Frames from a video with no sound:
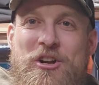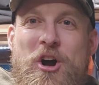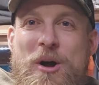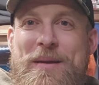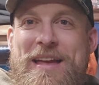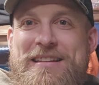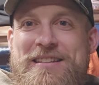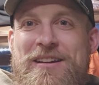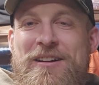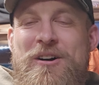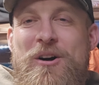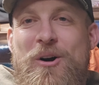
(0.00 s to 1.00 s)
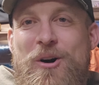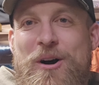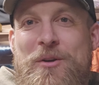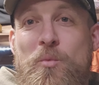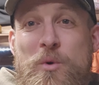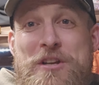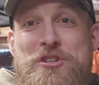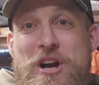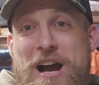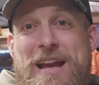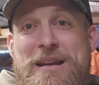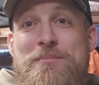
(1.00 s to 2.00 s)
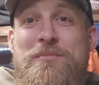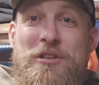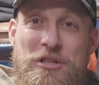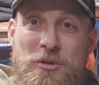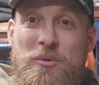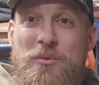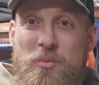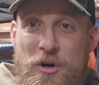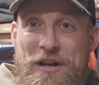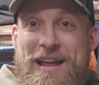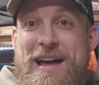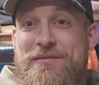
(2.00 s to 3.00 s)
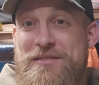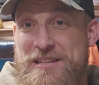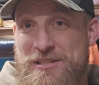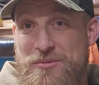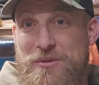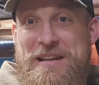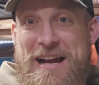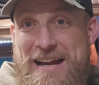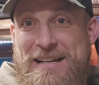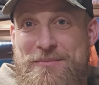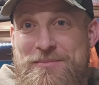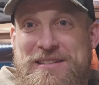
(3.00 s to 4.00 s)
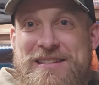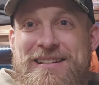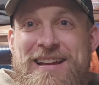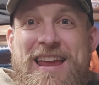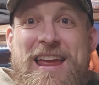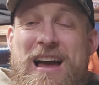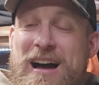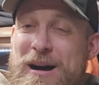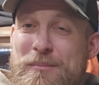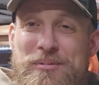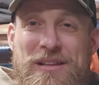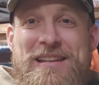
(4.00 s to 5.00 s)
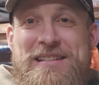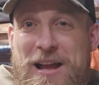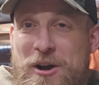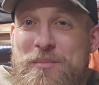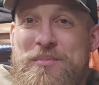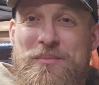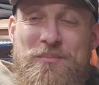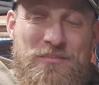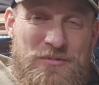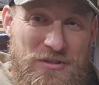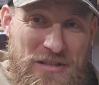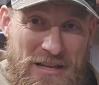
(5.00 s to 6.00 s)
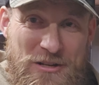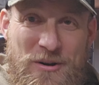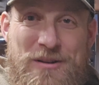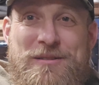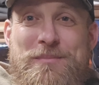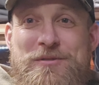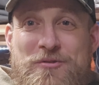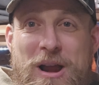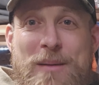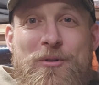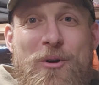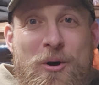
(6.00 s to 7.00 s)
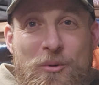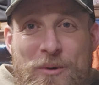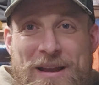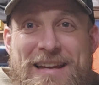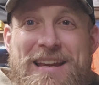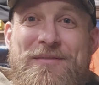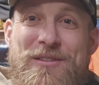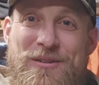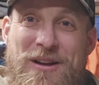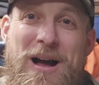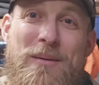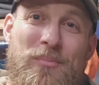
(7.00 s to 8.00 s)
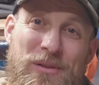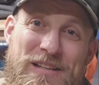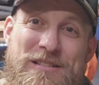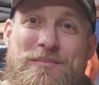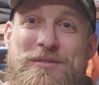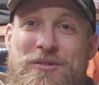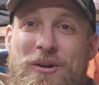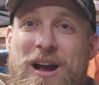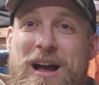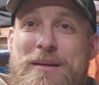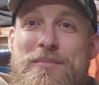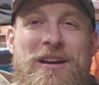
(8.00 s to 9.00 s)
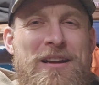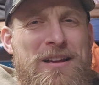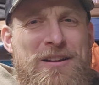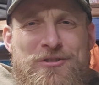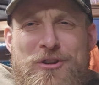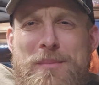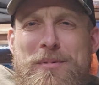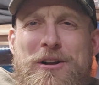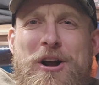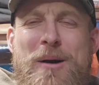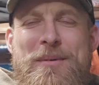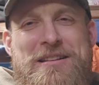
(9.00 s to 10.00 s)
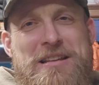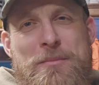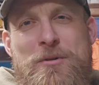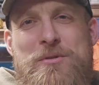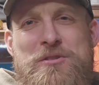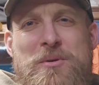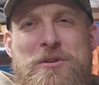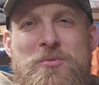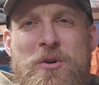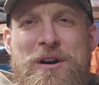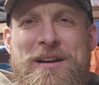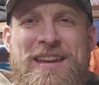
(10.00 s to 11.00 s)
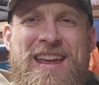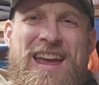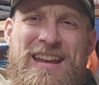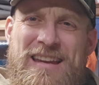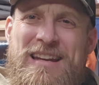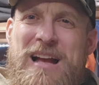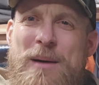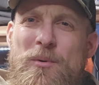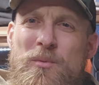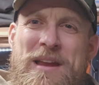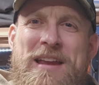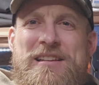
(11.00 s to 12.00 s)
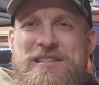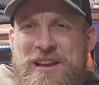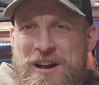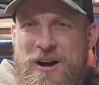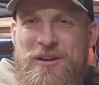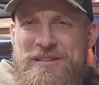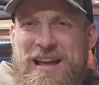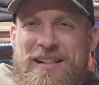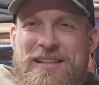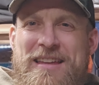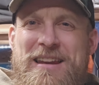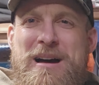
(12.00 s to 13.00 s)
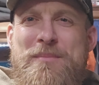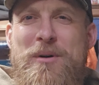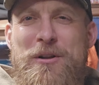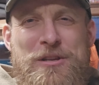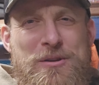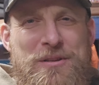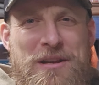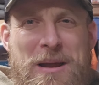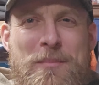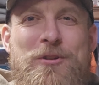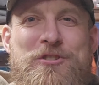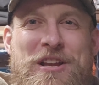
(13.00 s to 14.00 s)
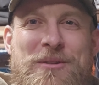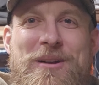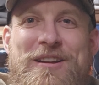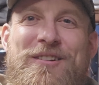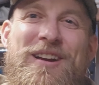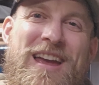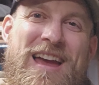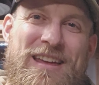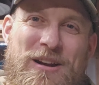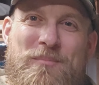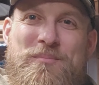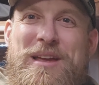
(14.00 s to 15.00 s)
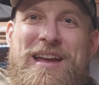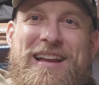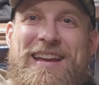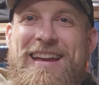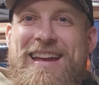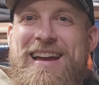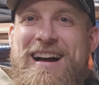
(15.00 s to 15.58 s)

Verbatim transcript: comment on which item you would want out of these three items. Please, I hope that you're a subscriber already. If you're not, please subscribe, drop a comment, tell me which one you want, and in a couple weeks, I'll tally it up, I'll use a number generator, and I'll pick